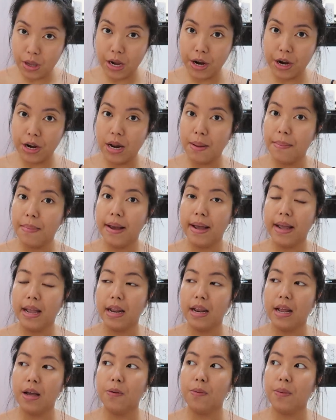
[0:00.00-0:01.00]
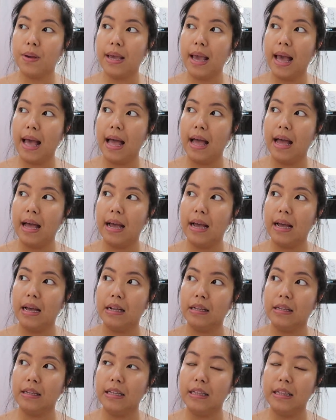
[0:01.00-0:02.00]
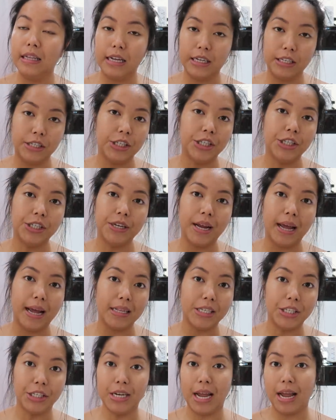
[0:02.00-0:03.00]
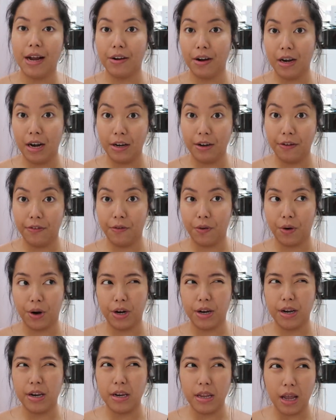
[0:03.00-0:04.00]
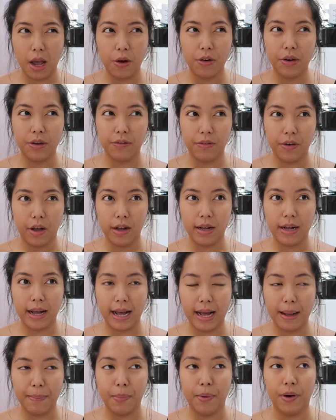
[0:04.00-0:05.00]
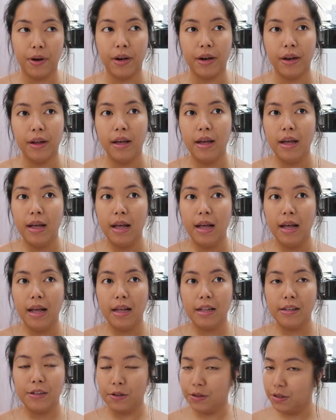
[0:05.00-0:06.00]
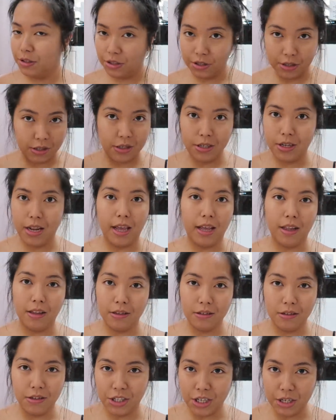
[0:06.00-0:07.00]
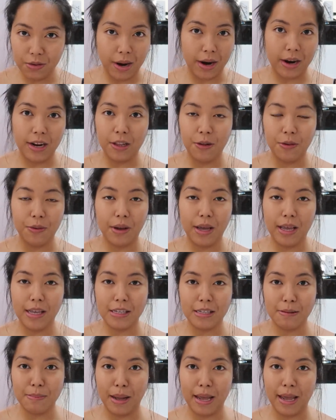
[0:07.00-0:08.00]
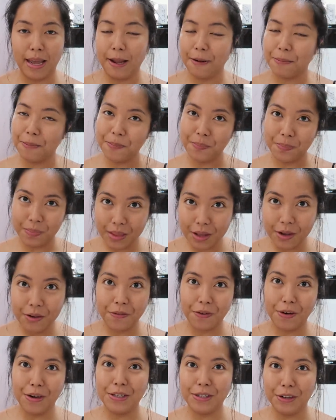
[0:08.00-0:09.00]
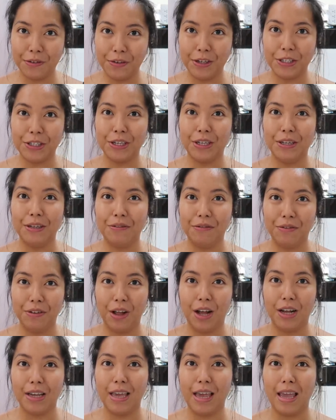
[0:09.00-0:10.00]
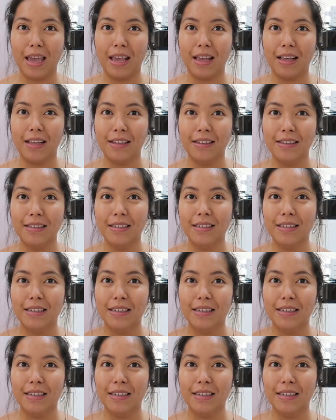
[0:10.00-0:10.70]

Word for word: Year naman, we had lunch at Shangri-La the Fort. Hindi ako nag-vlog kahapon. So just today, January 2 is my first official vlogging